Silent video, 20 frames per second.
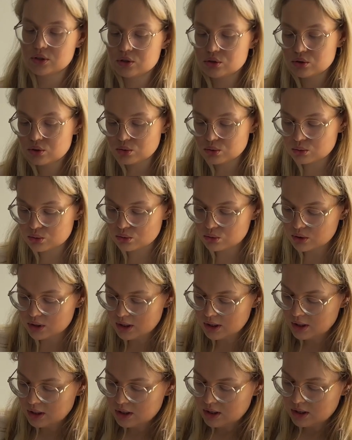do.
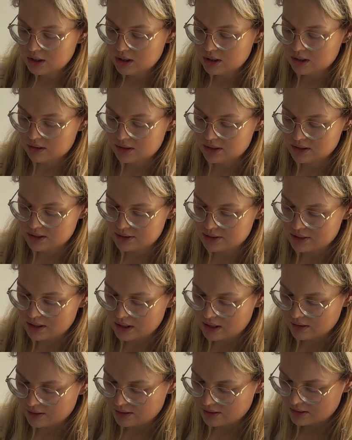These
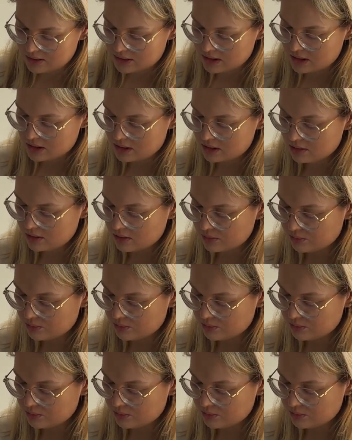are this